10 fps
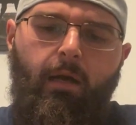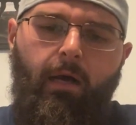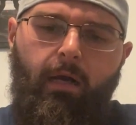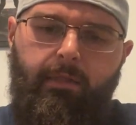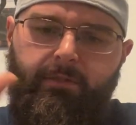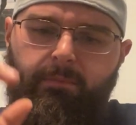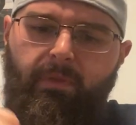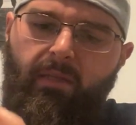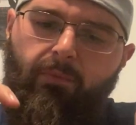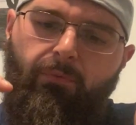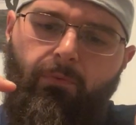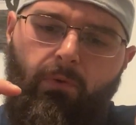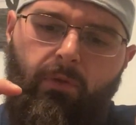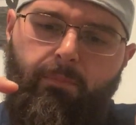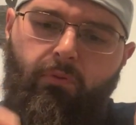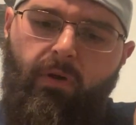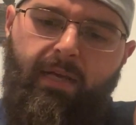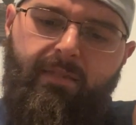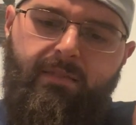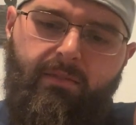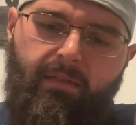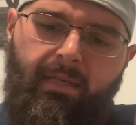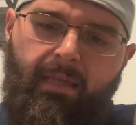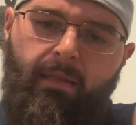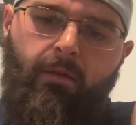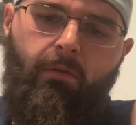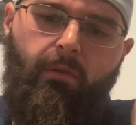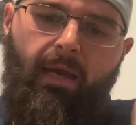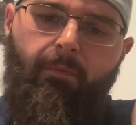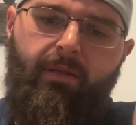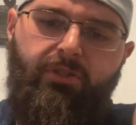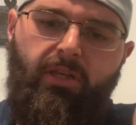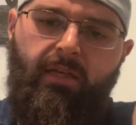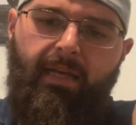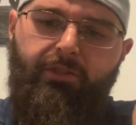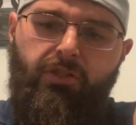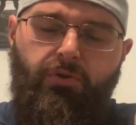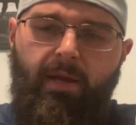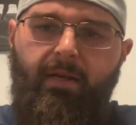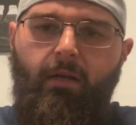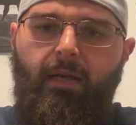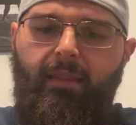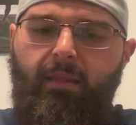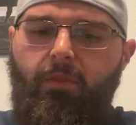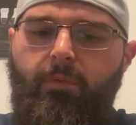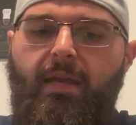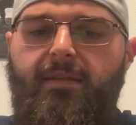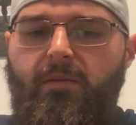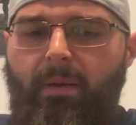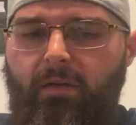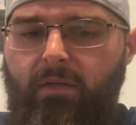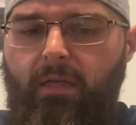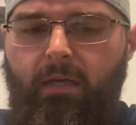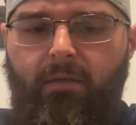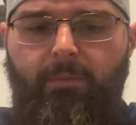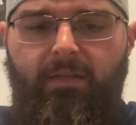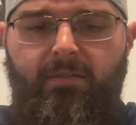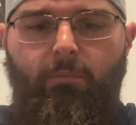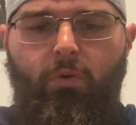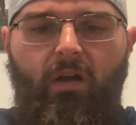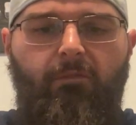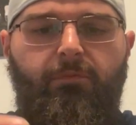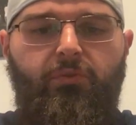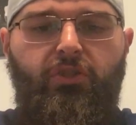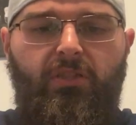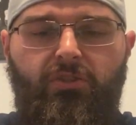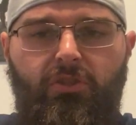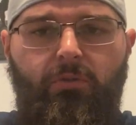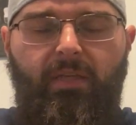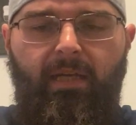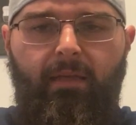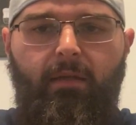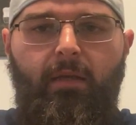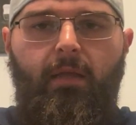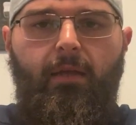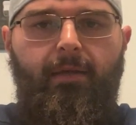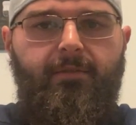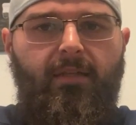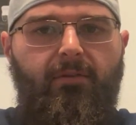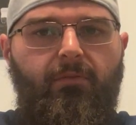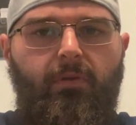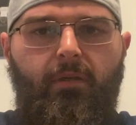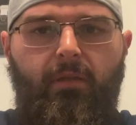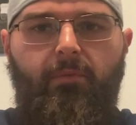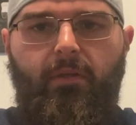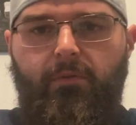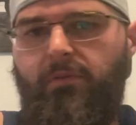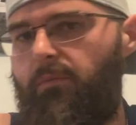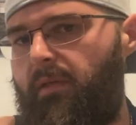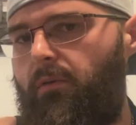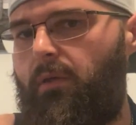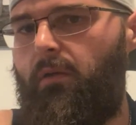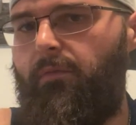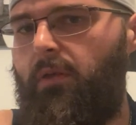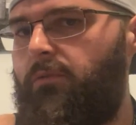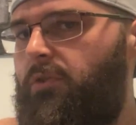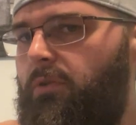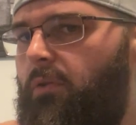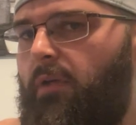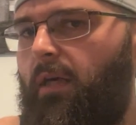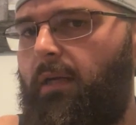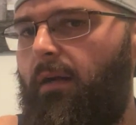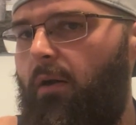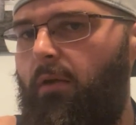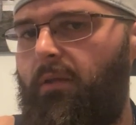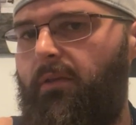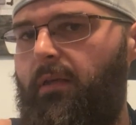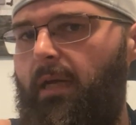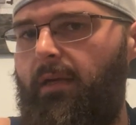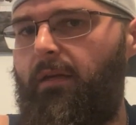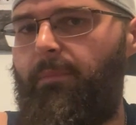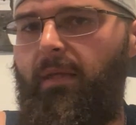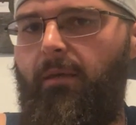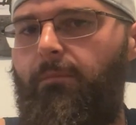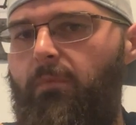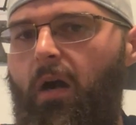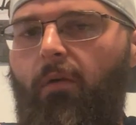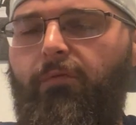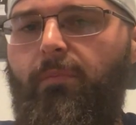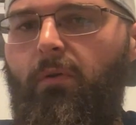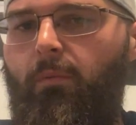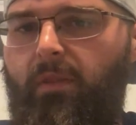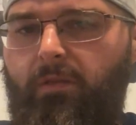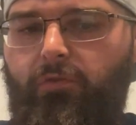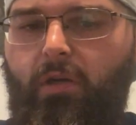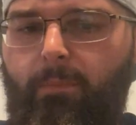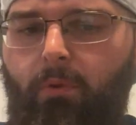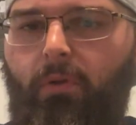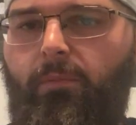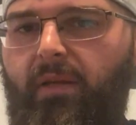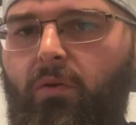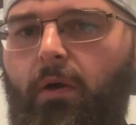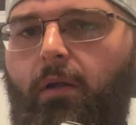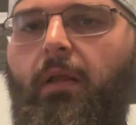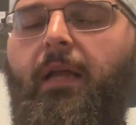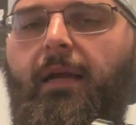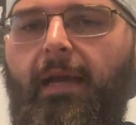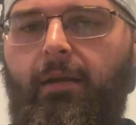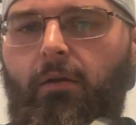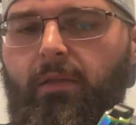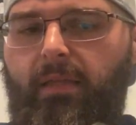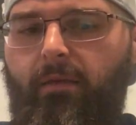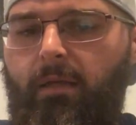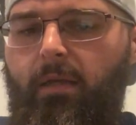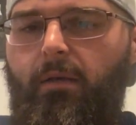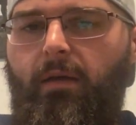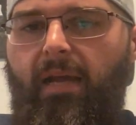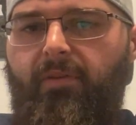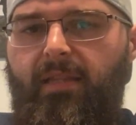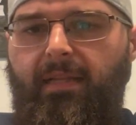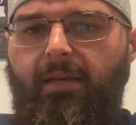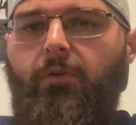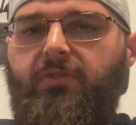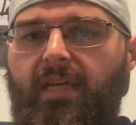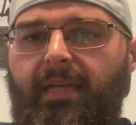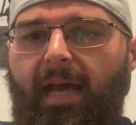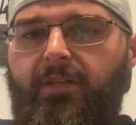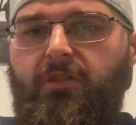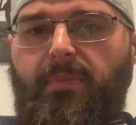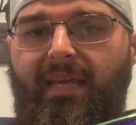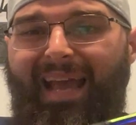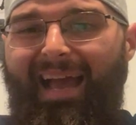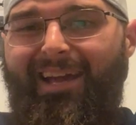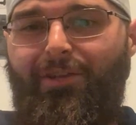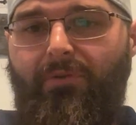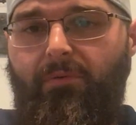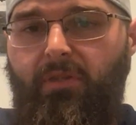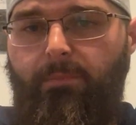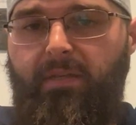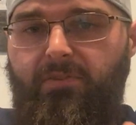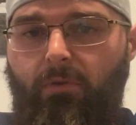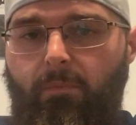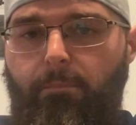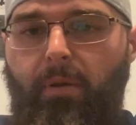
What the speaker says: To me, for the price, and that way she can actually train on it, I think 380 is a better gun, because the more comfortable she is shooting it is going to really reduce the recoil. If you don't shoot your gun at all, you're not going to be comfortable with the trigger pull, the recoil, and everything that goes into actually being accurate with your pistol.